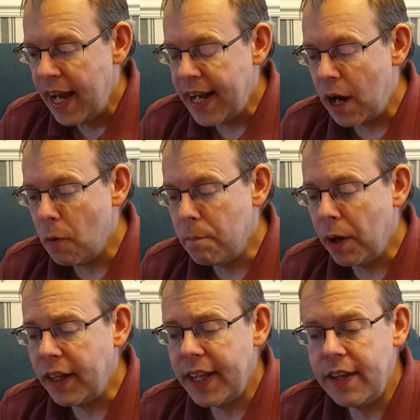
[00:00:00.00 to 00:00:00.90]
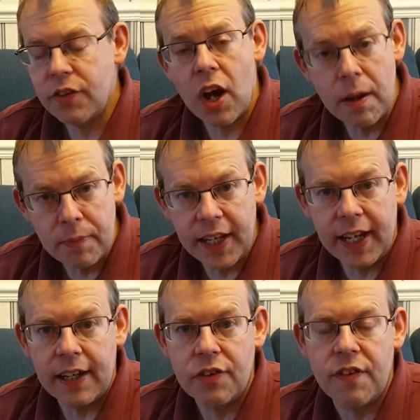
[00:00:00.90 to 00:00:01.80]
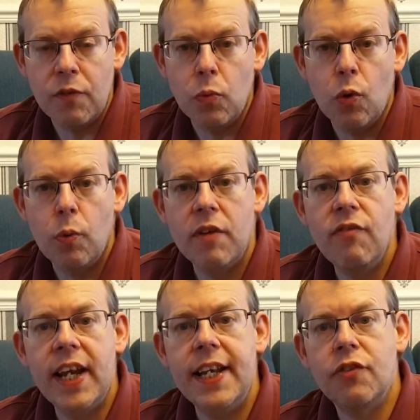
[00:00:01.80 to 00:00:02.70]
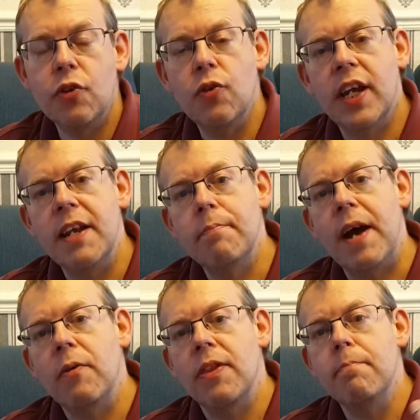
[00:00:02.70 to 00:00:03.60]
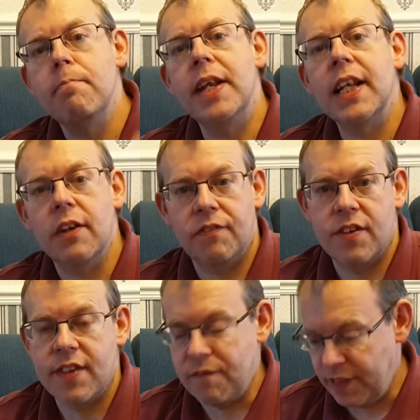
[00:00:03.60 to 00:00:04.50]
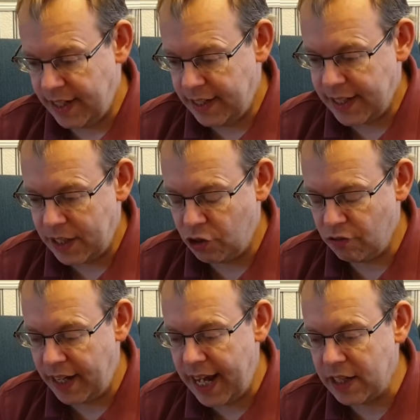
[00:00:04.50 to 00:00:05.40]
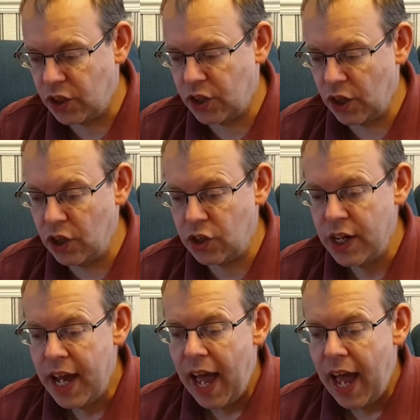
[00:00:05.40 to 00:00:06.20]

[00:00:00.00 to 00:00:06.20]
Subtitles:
Now, by the time of the English Civil War, we're really talking about the middle of the 17th century as such.